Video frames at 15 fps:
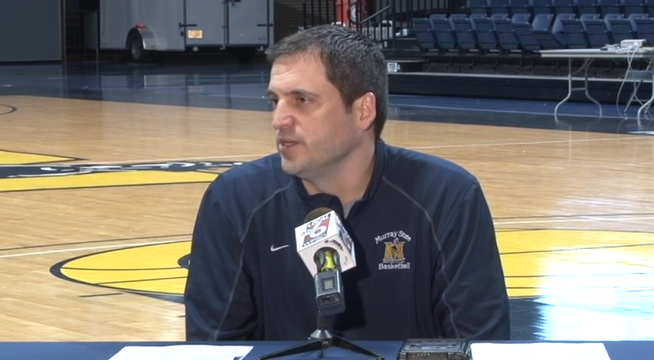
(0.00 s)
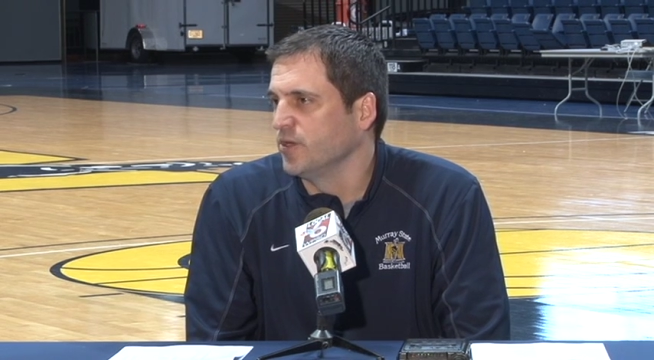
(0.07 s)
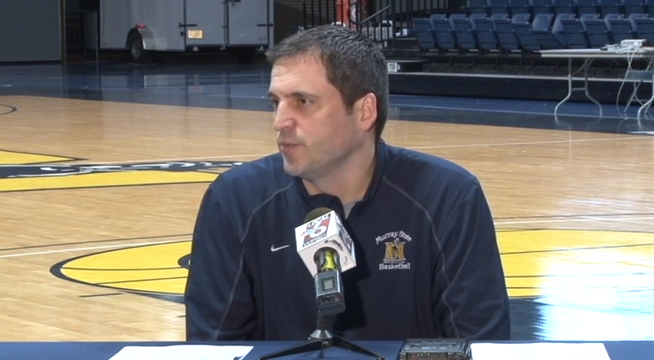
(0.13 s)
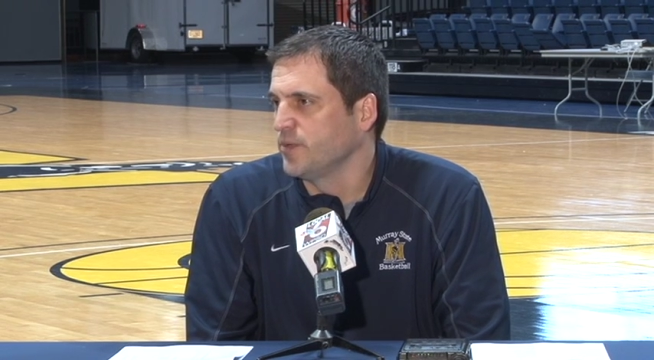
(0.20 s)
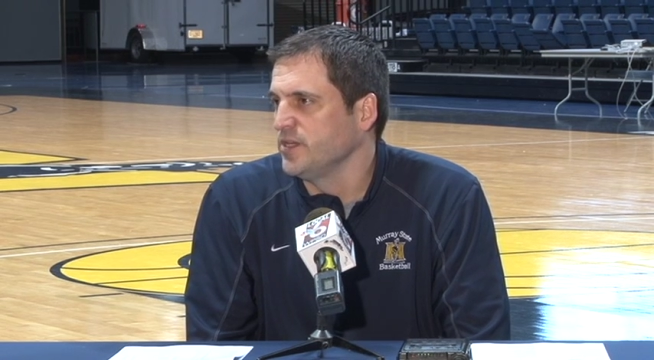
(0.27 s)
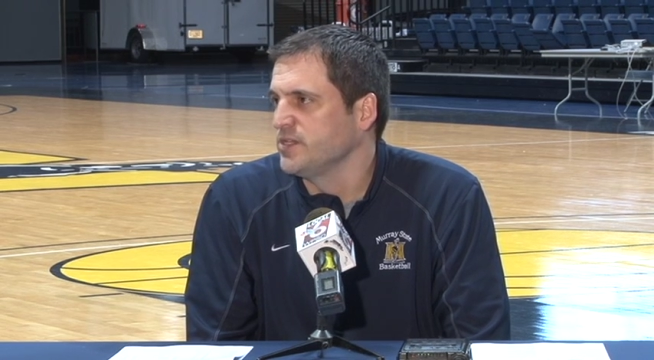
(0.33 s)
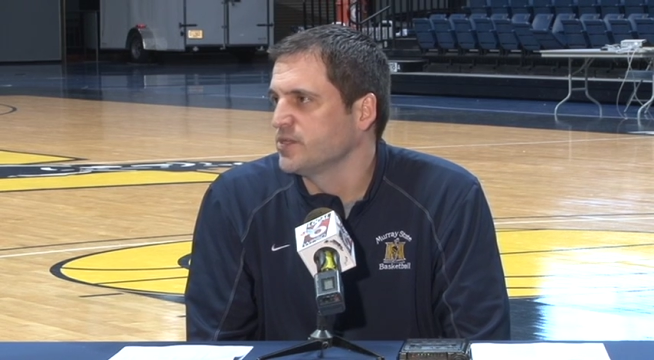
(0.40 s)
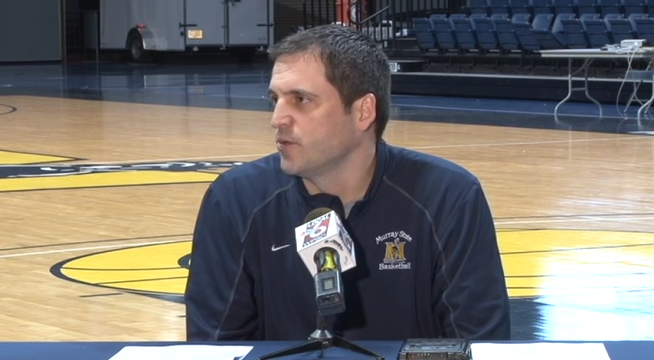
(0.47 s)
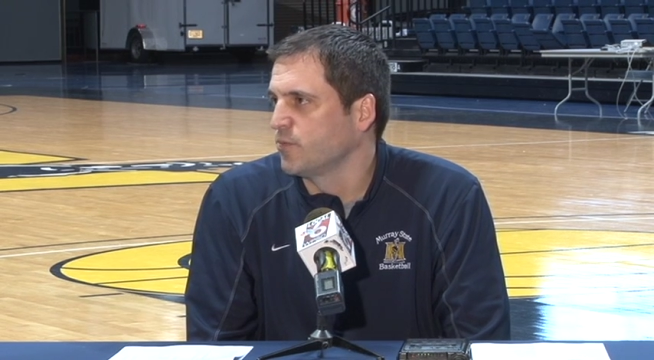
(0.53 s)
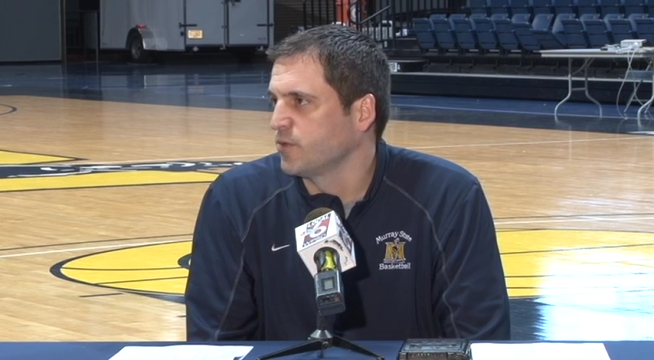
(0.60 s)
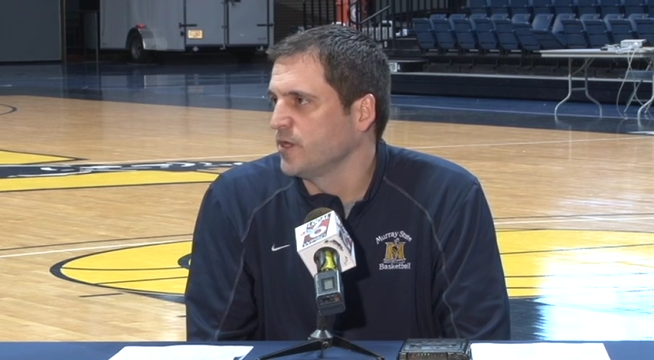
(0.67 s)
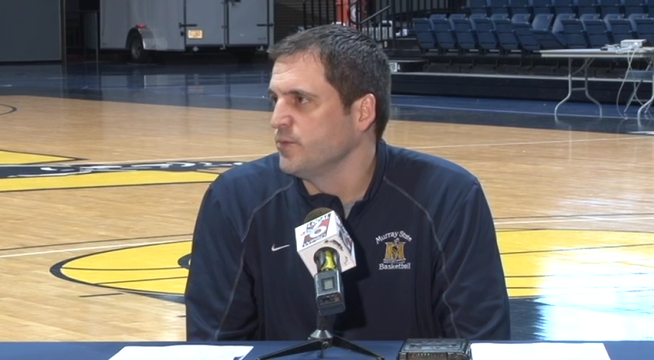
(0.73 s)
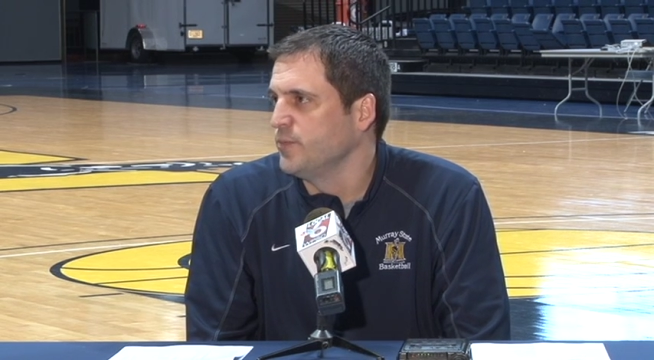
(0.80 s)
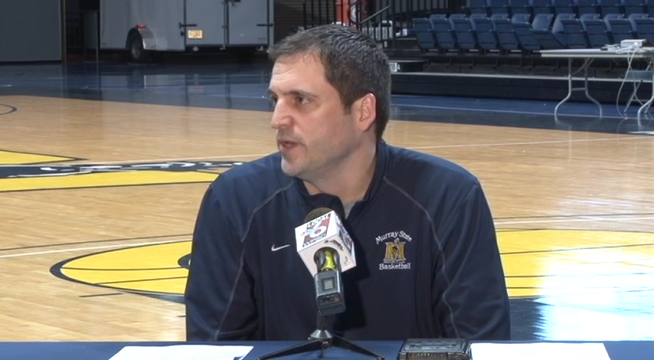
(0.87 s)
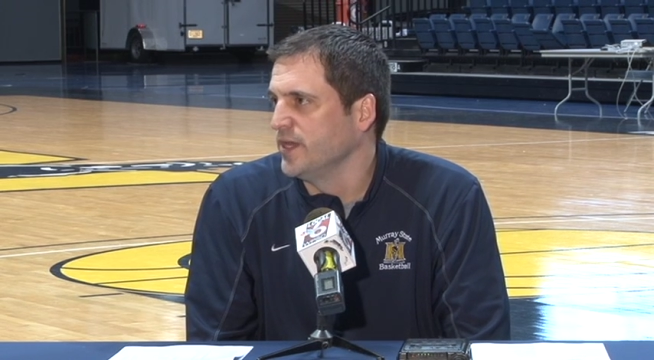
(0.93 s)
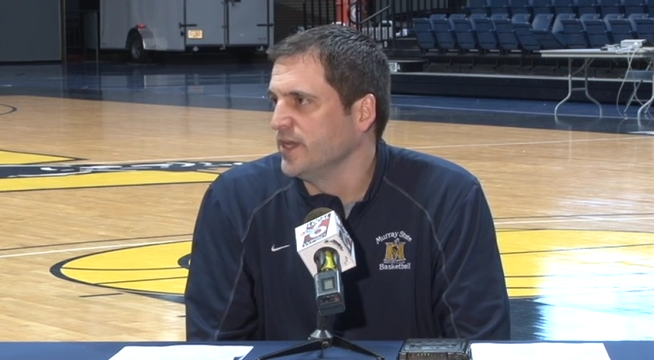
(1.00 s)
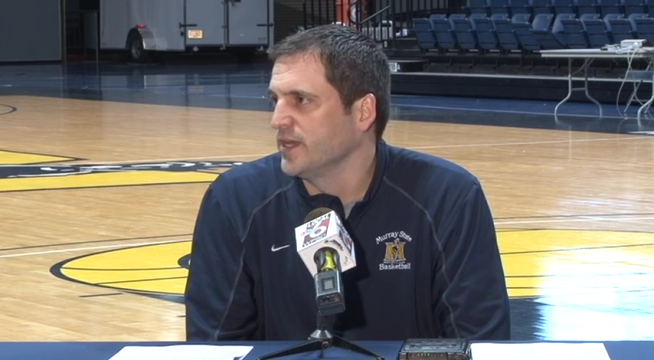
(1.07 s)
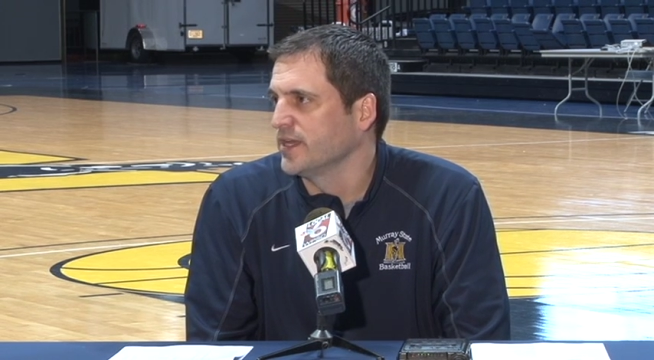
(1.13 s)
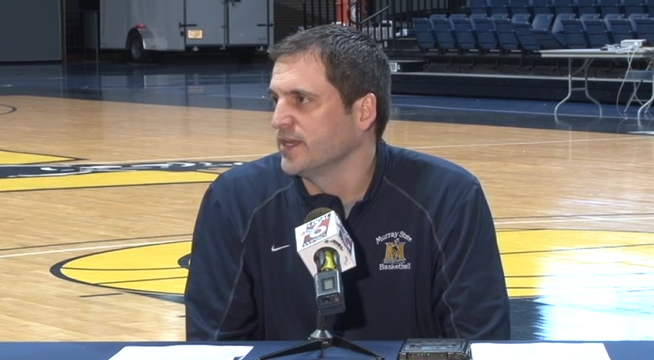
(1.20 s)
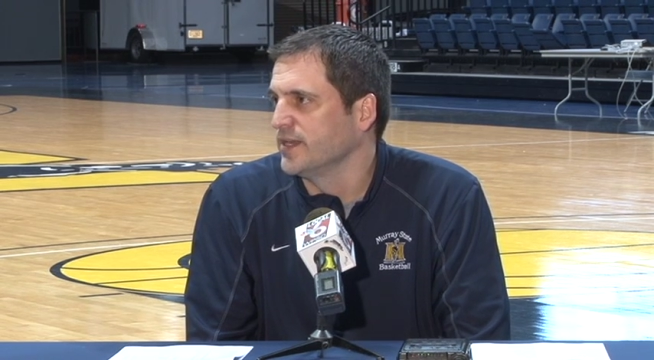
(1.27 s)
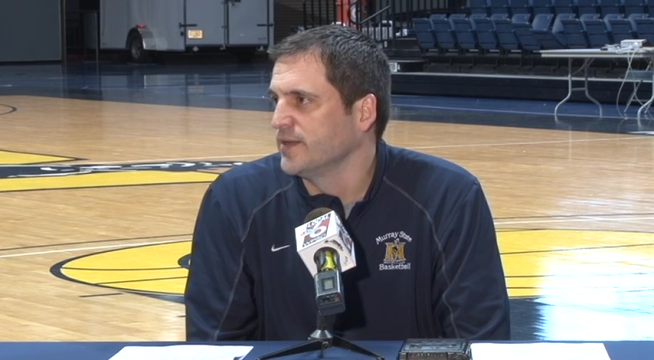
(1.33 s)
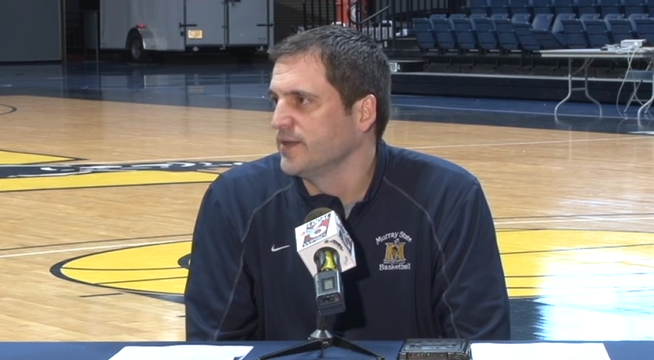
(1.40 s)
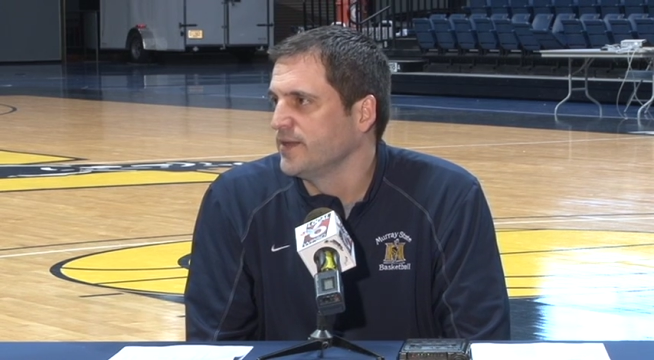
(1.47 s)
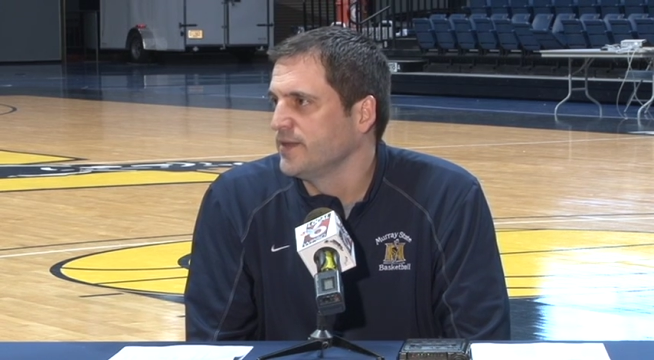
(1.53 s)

You know, Peay's going to play big, and